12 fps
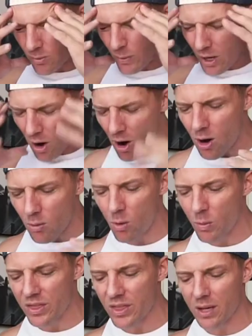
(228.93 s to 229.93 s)
We are
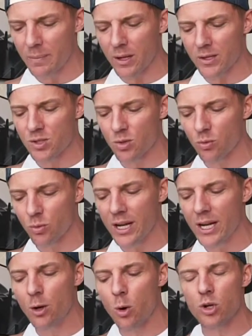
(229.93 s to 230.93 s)
what we think about. So
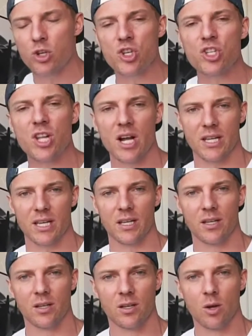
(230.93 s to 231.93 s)
read or study